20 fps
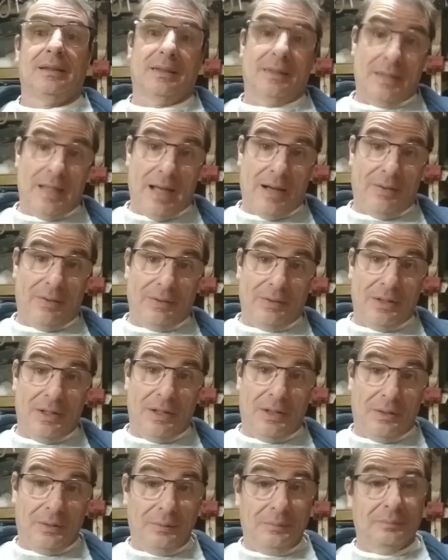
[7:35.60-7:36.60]
Now I
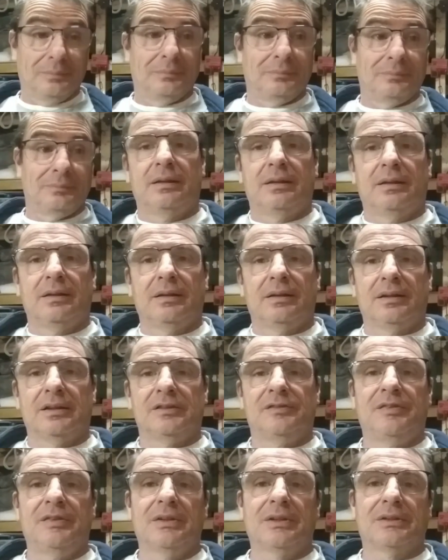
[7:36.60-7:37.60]
know.
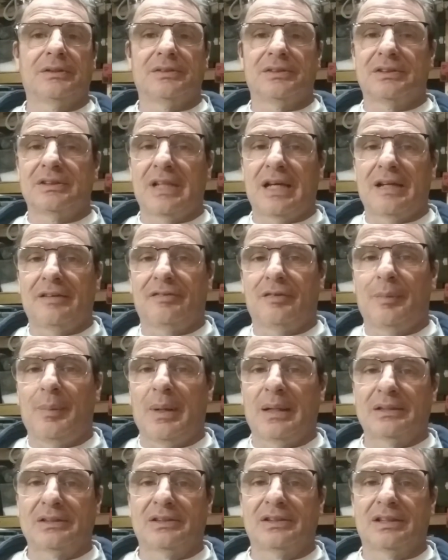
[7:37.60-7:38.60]
This vehicle sat for
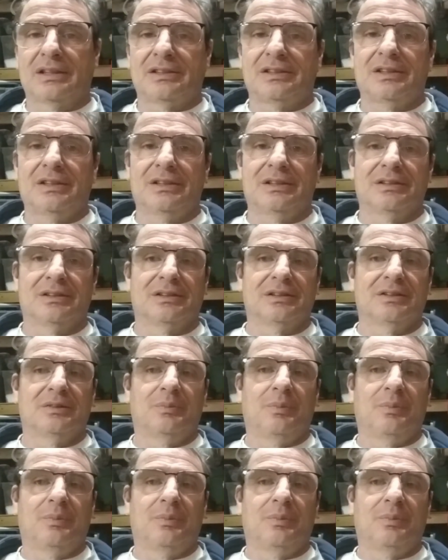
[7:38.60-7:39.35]
about six years